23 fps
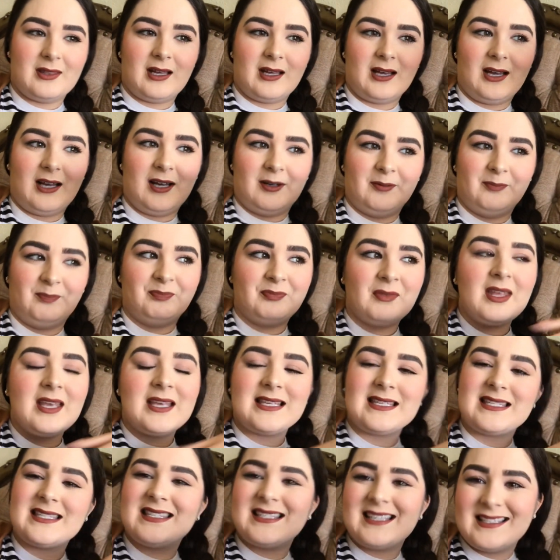the
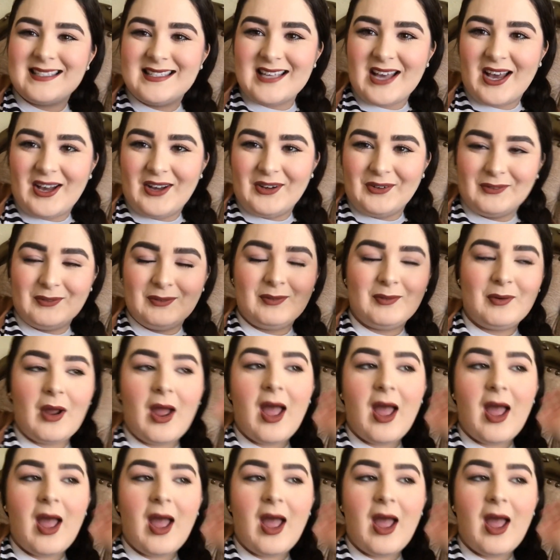sit down